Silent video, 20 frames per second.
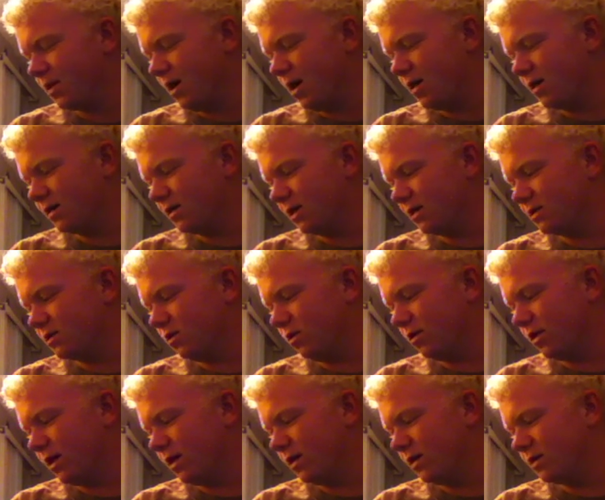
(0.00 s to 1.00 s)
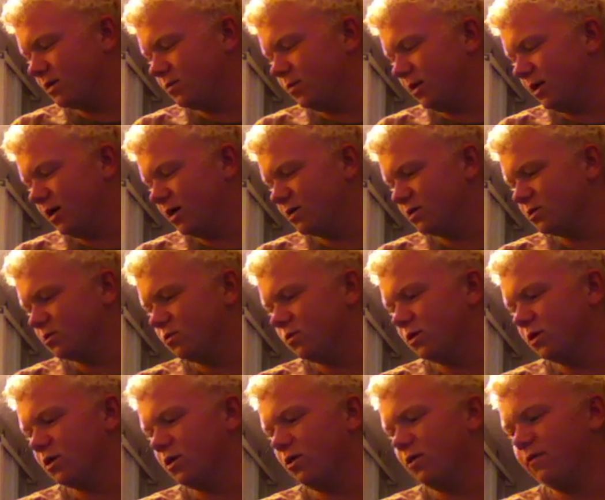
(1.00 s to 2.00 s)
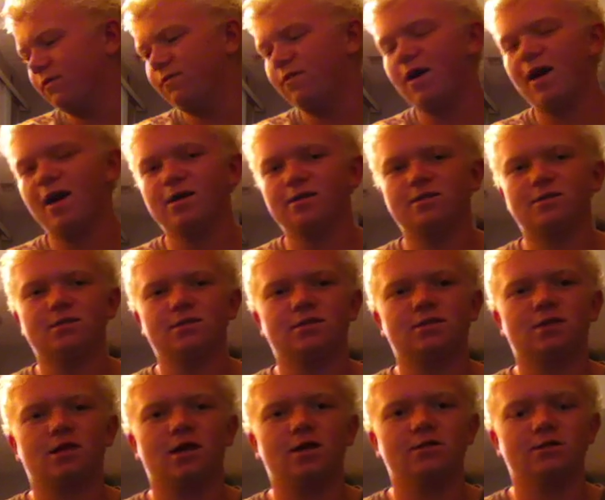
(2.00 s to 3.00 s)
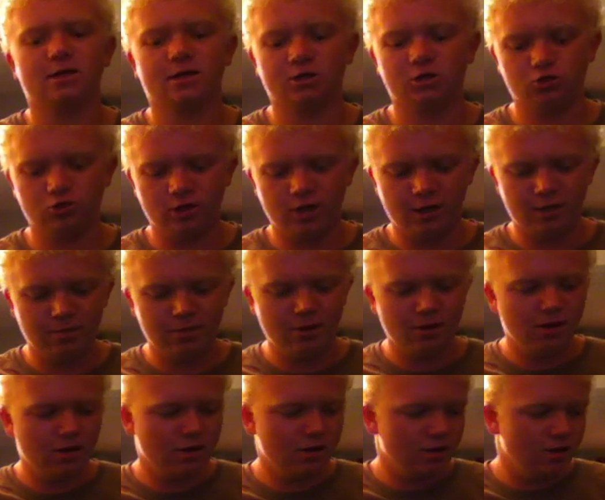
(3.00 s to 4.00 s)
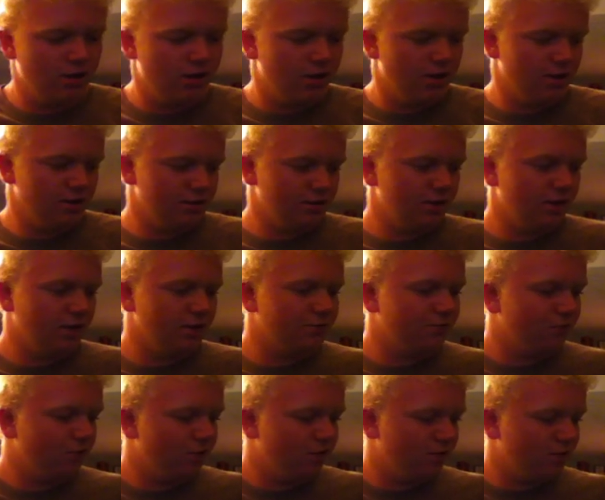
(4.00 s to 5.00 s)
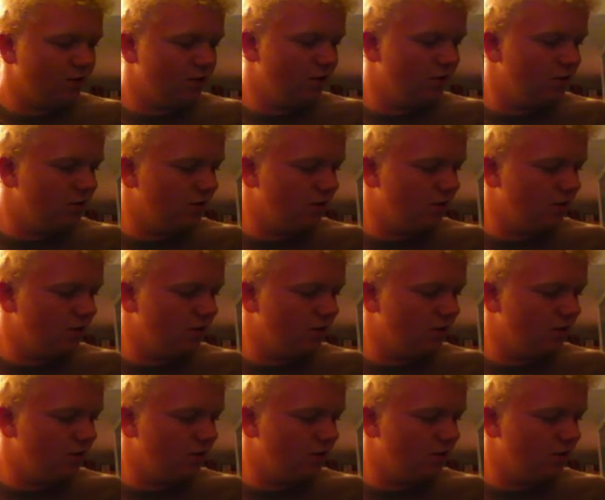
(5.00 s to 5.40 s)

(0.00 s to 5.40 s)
I think that's all that is, because when you're going fast, it slides like a dream and slides forever.